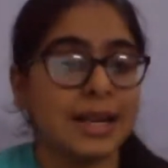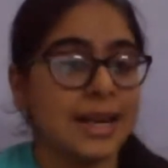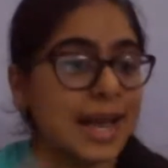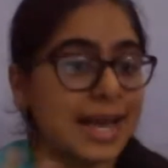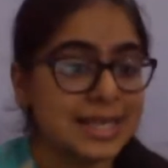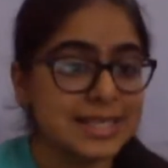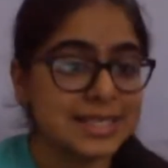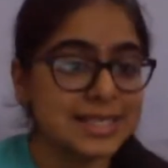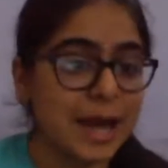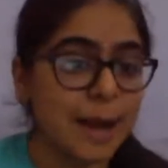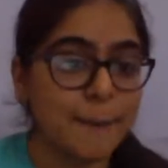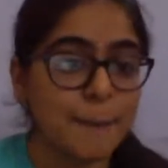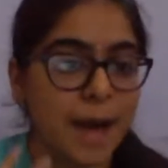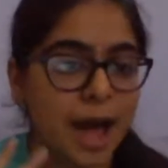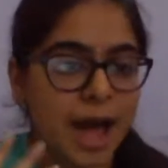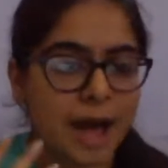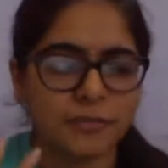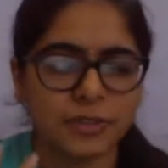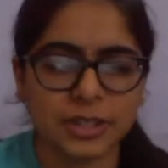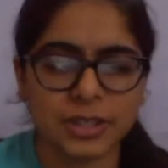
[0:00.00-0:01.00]
Next
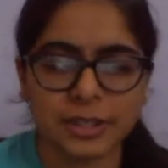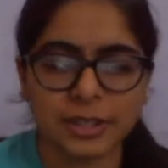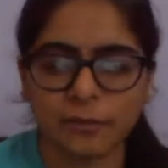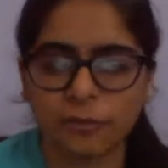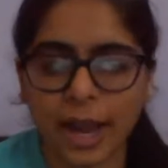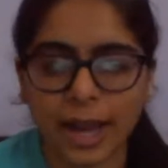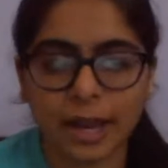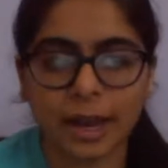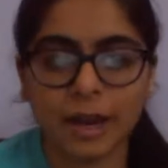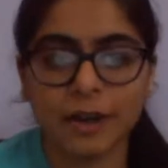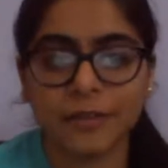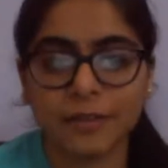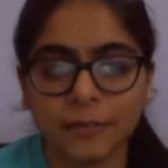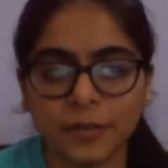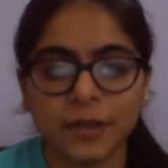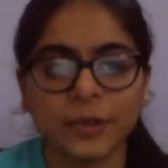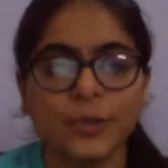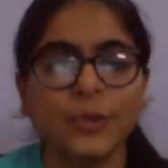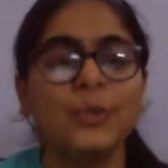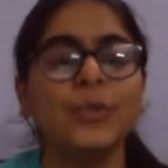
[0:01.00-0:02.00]
up, after the final
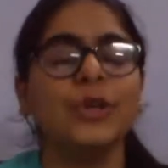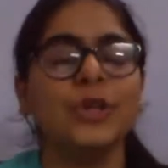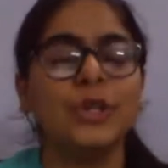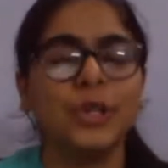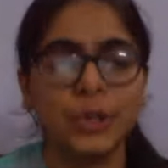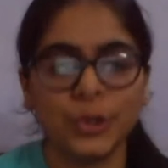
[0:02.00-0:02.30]
review,